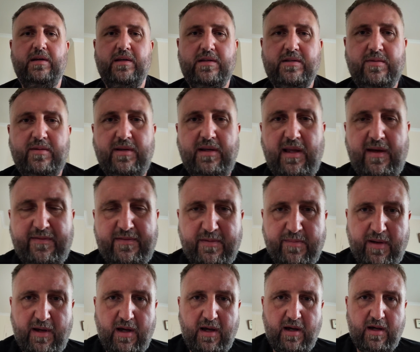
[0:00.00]
So we left
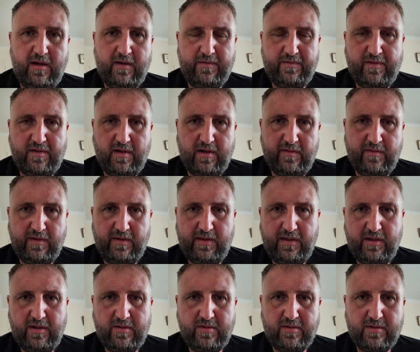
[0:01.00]
about 5:30, I
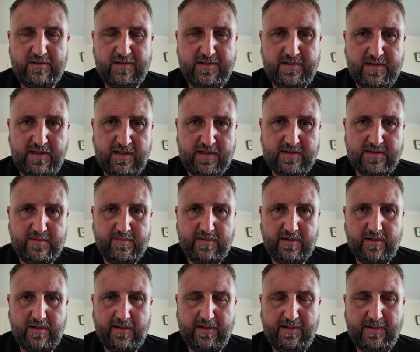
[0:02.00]
think, 5:45,
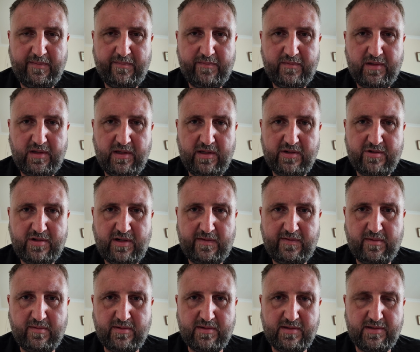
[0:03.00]
something like that.
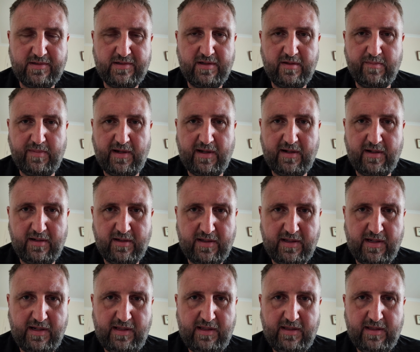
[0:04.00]
Traffic wasn't too bad,
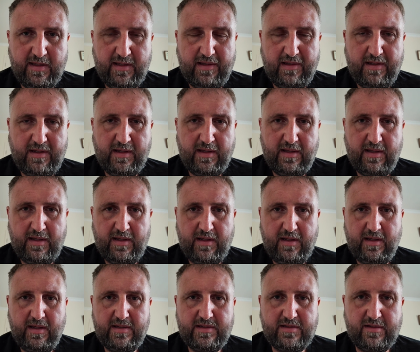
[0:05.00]
luckily.
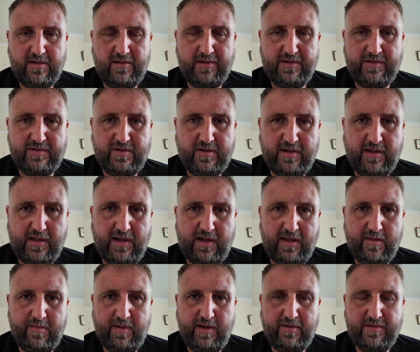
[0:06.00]
It's not like trying to get
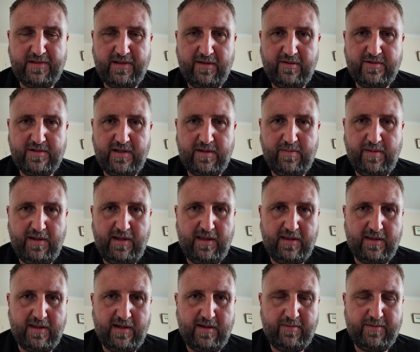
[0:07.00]
out of the MotoGP
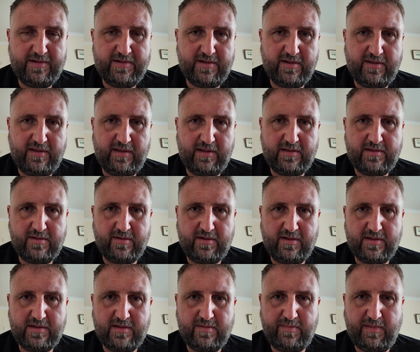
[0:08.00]
there, which I think took
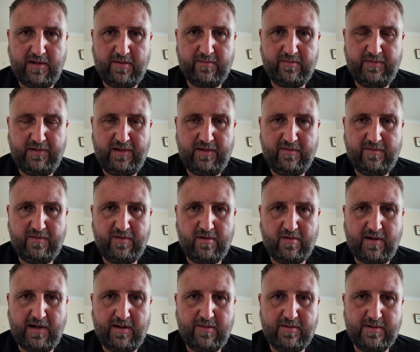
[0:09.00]
us about nearly
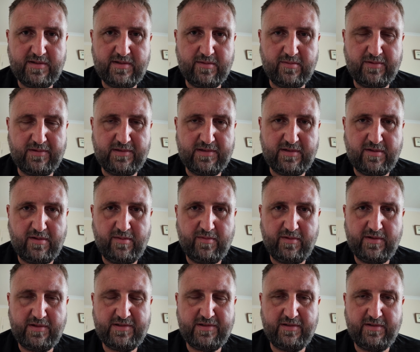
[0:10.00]
4 hours at one time
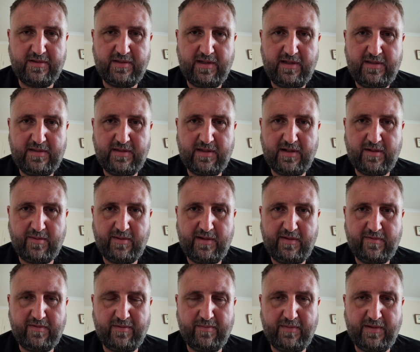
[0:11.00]
on a Sunday to get away
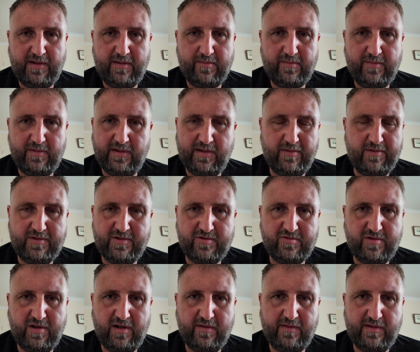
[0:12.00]
from that. Just
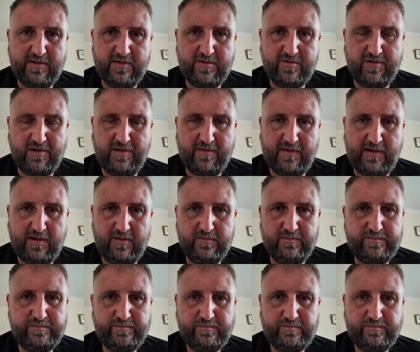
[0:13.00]
drove in, drove out.